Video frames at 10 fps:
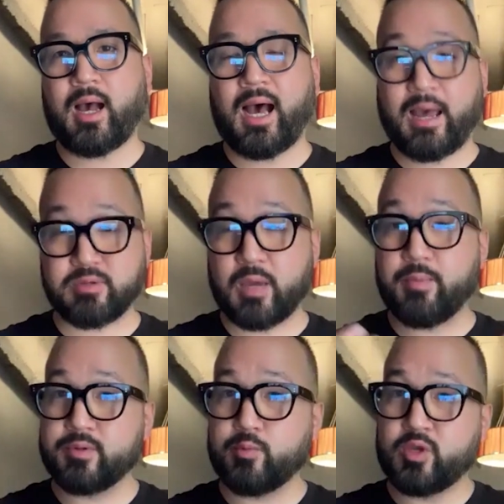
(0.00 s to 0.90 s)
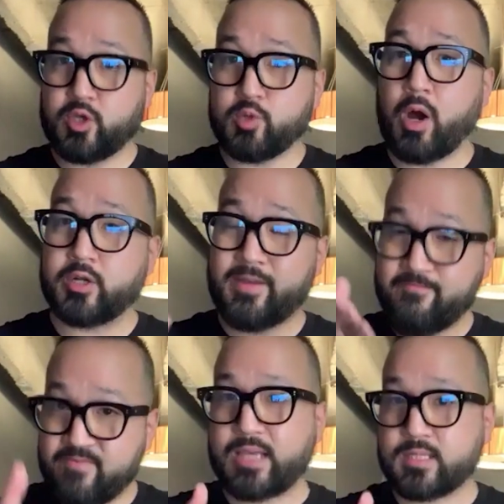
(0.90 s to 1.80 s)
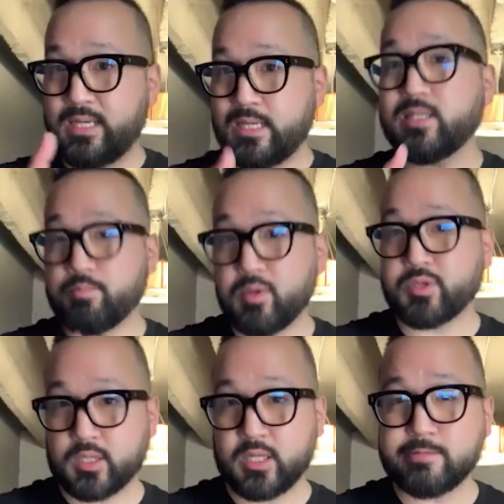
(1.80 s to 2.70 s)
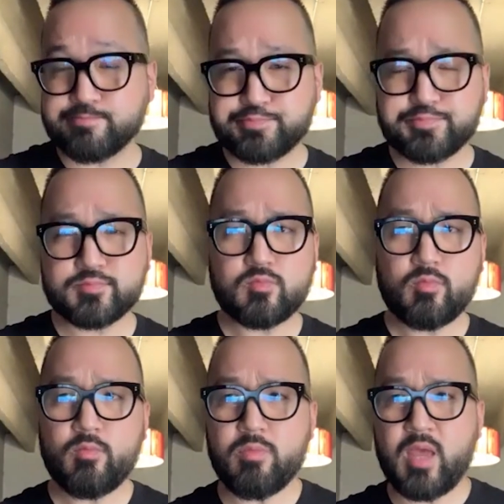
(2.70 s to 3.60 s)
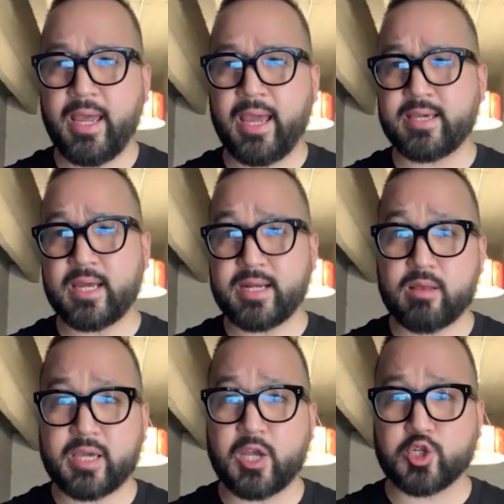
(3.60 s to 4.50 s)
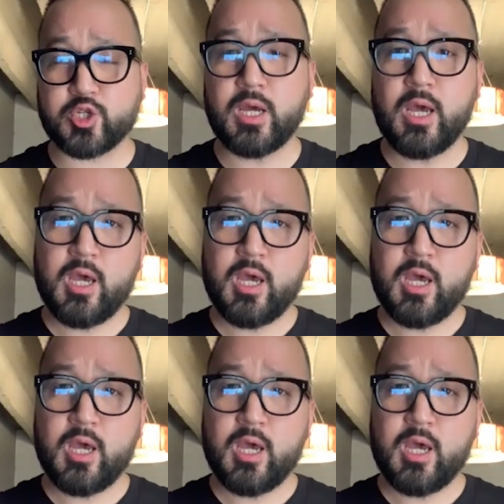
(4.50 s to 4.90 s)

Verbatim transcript: I was able with Goodwater to invest into Musical.ly and get an allocation.